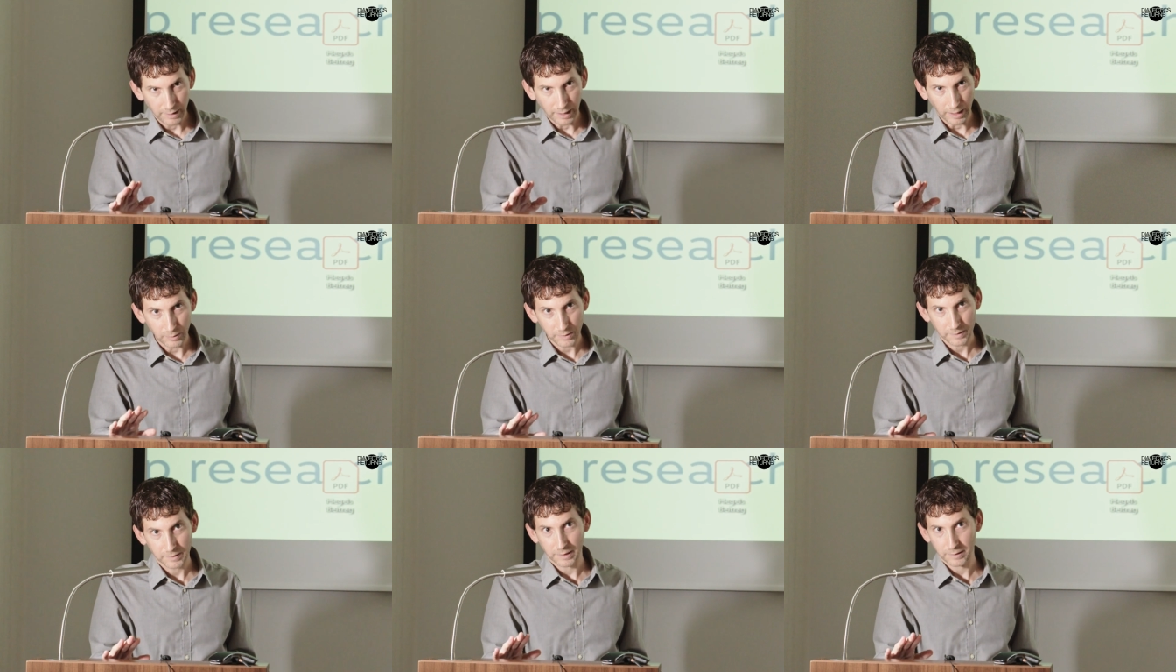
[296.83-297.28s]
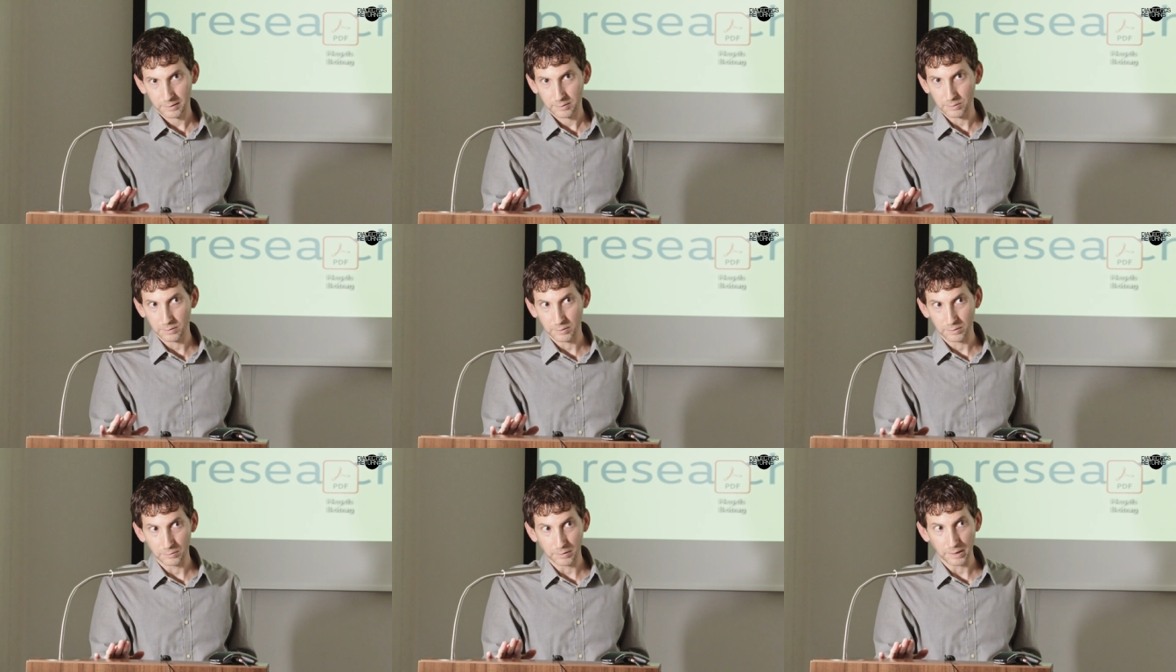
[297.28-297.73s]
I would tend
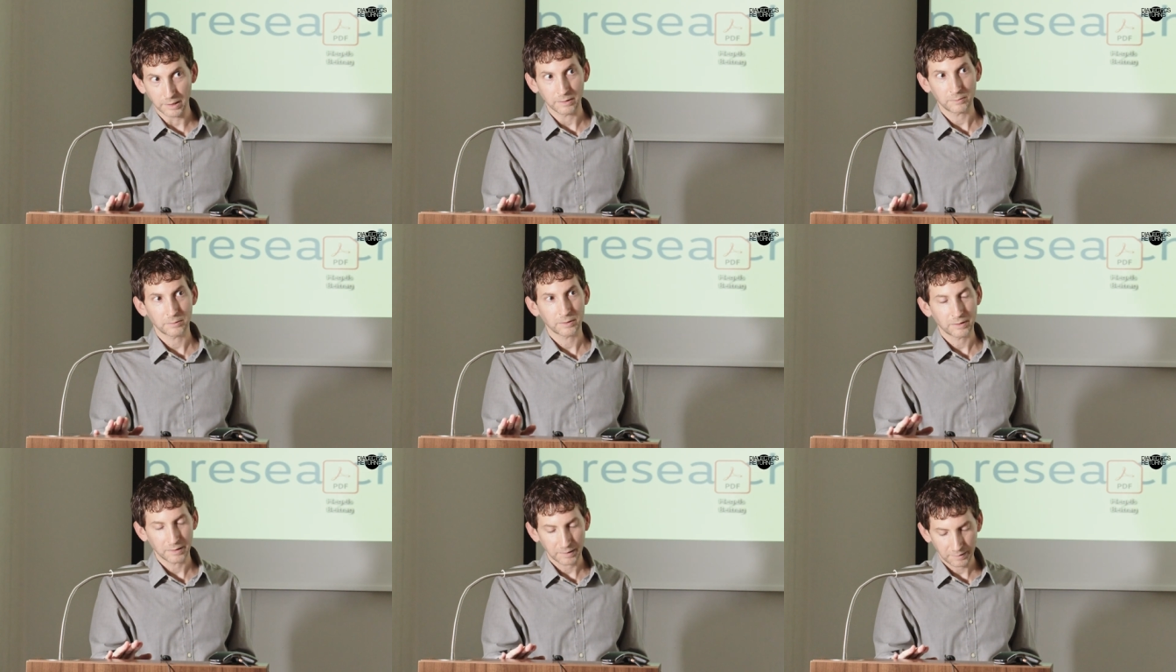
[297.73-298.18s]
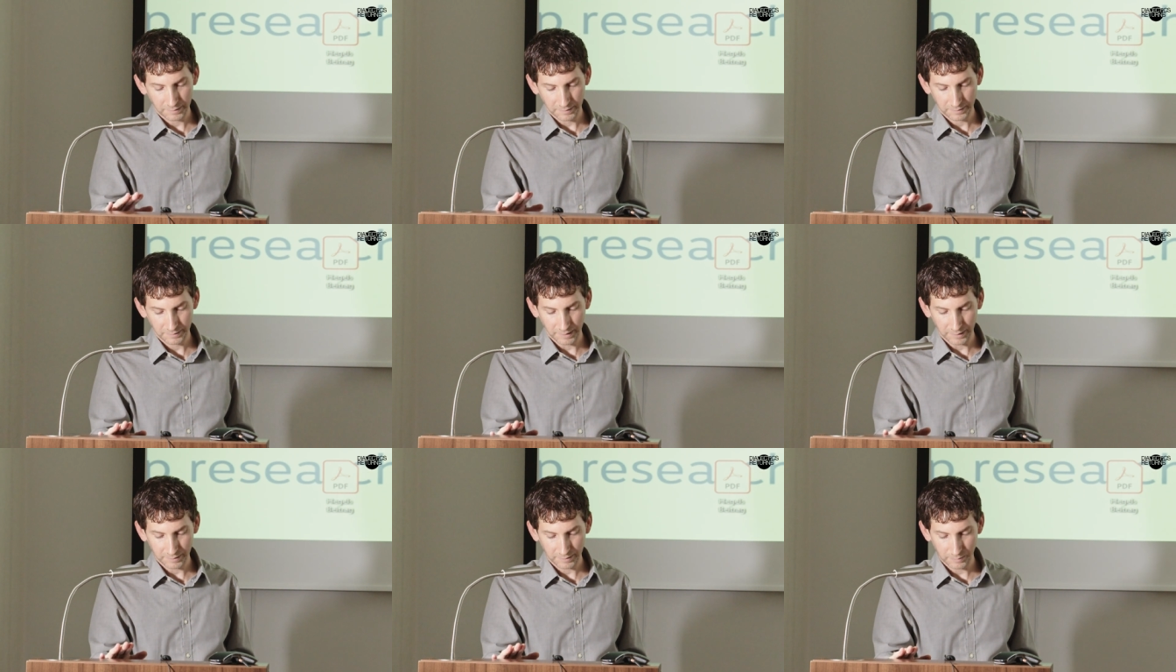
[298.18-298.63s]
to agree with this
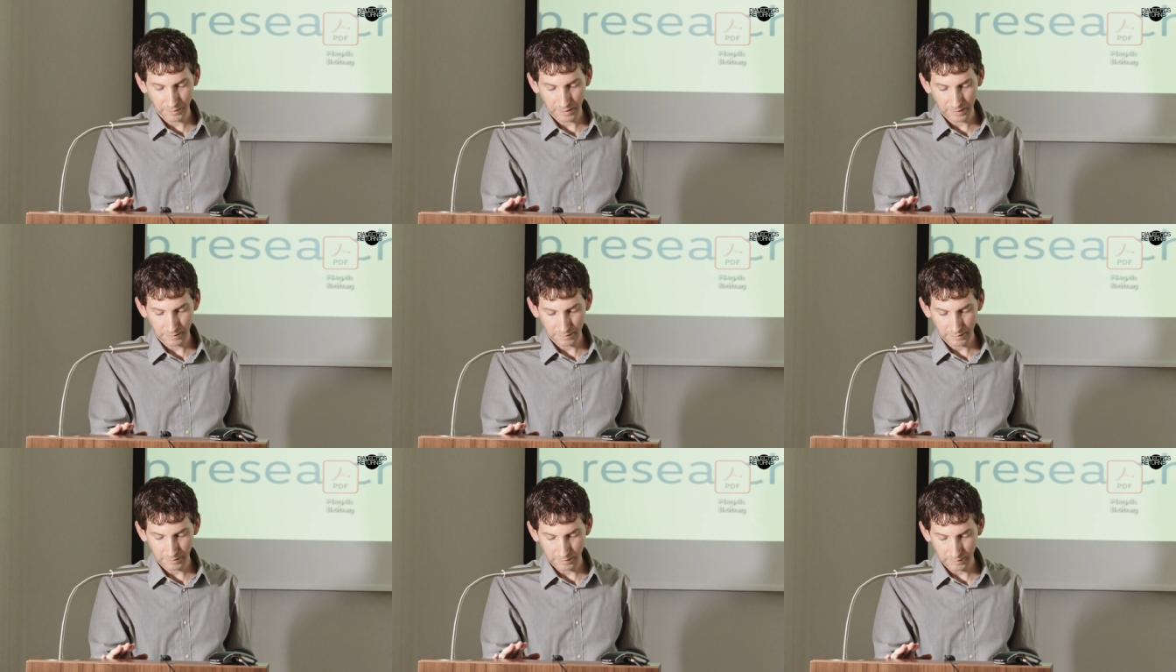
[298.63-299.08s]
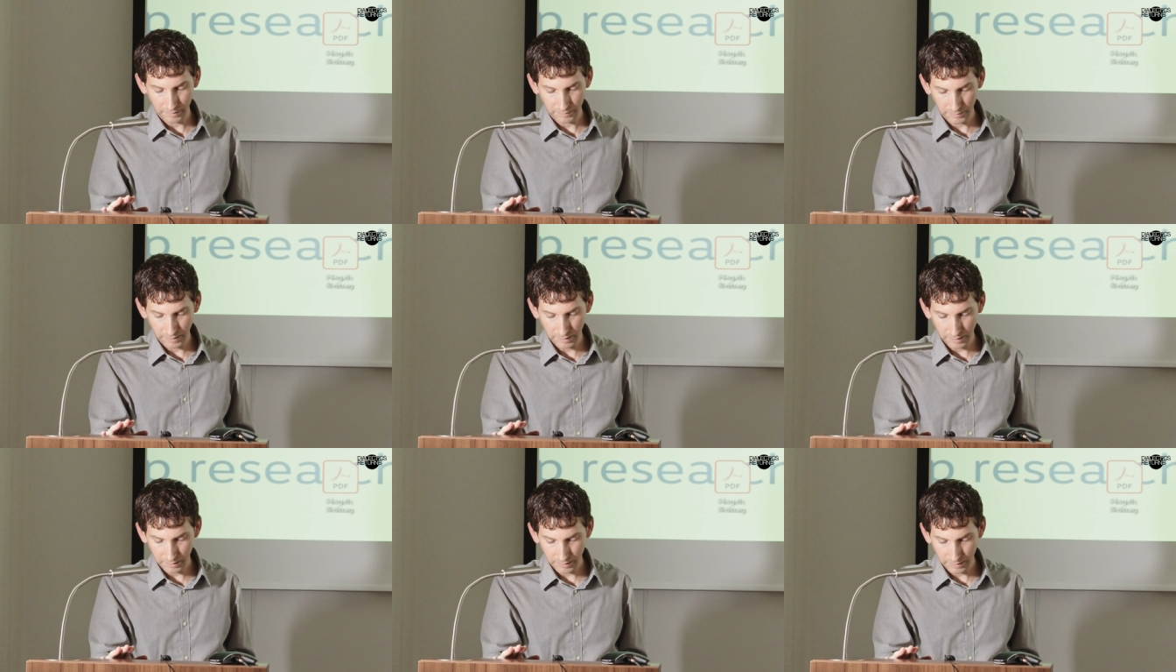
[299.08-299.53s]
assessment
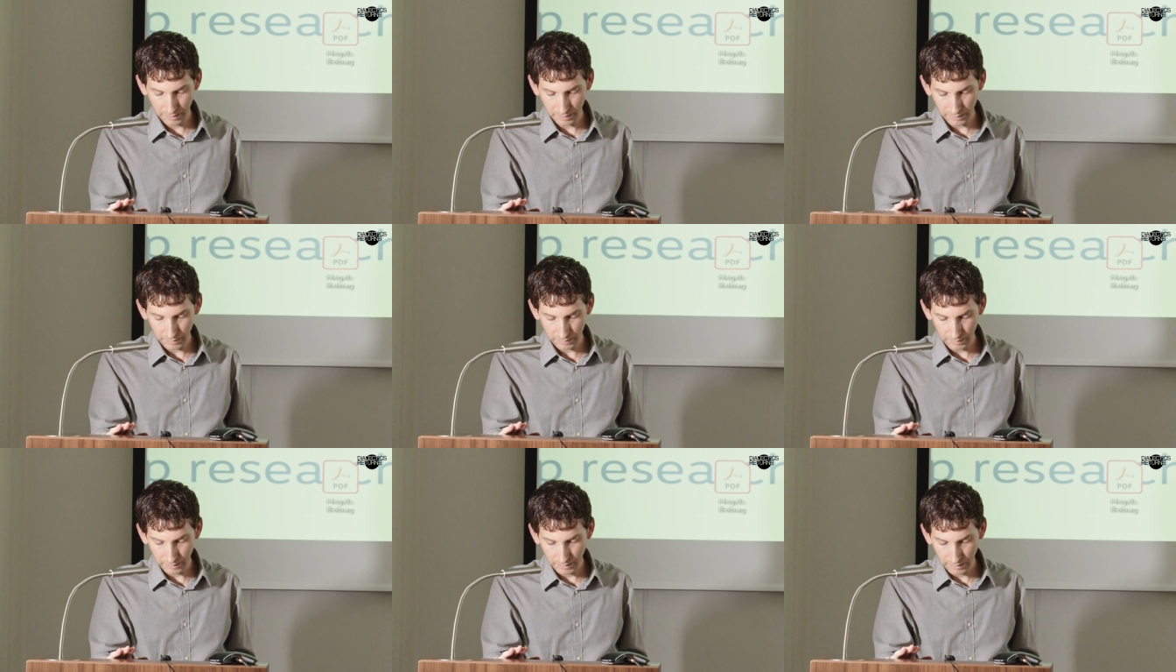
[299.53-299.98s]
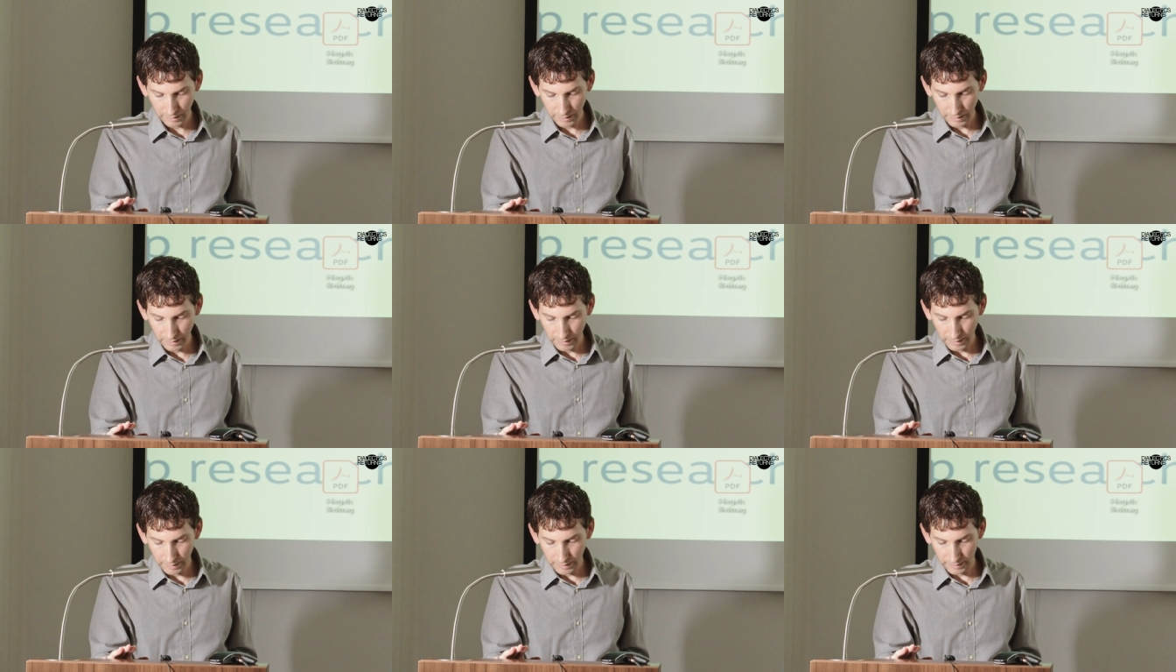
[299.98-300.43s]
of Kierkegaard
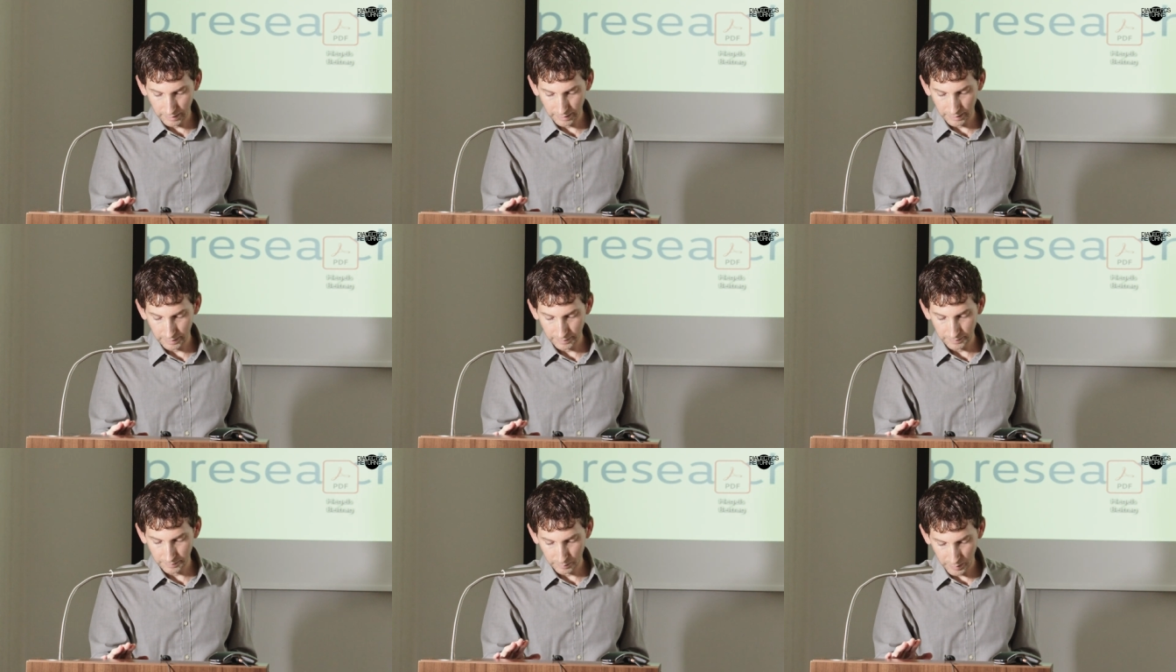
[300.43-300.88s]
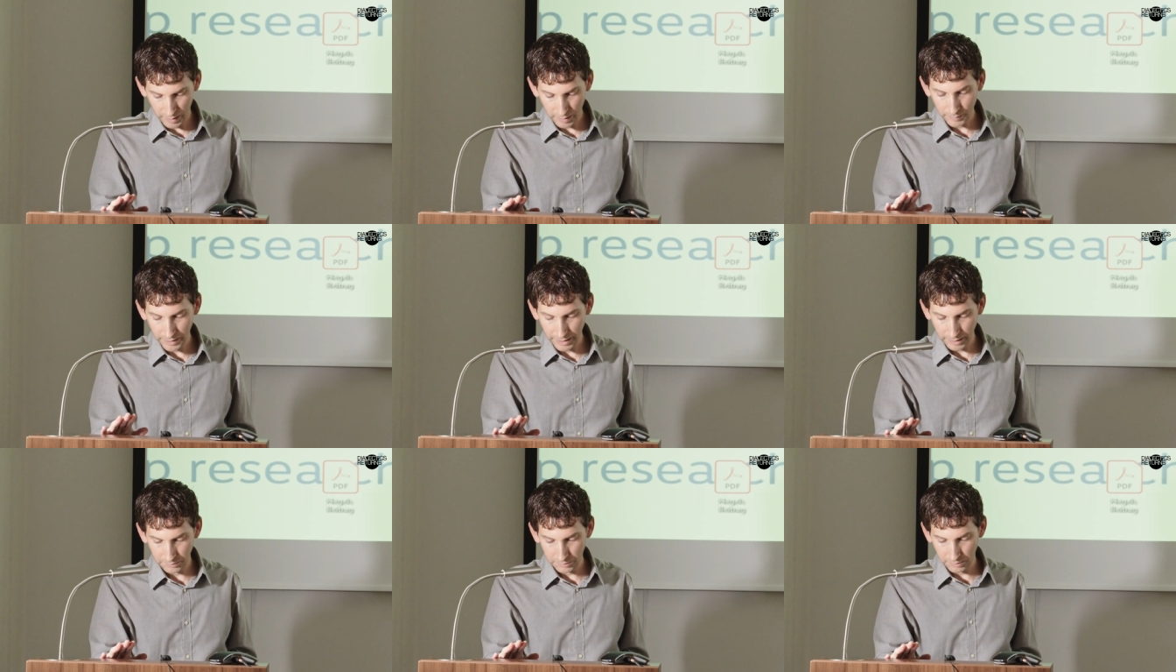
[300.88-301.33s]
uh,
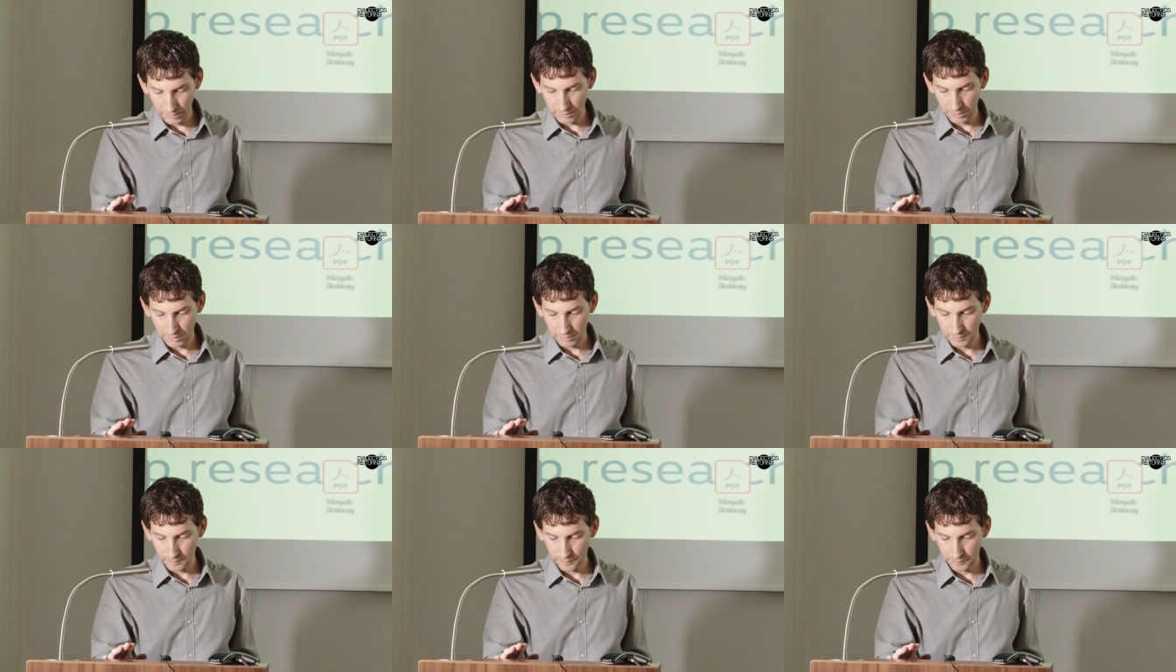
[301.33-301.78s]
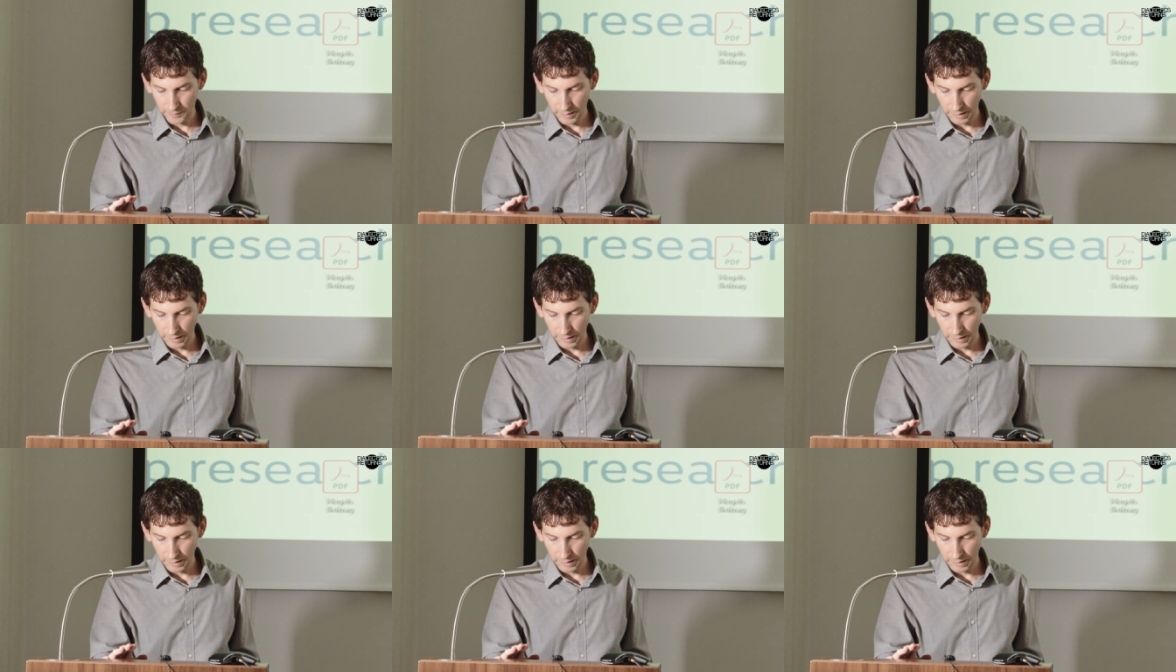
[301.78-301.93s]
made by Adorno.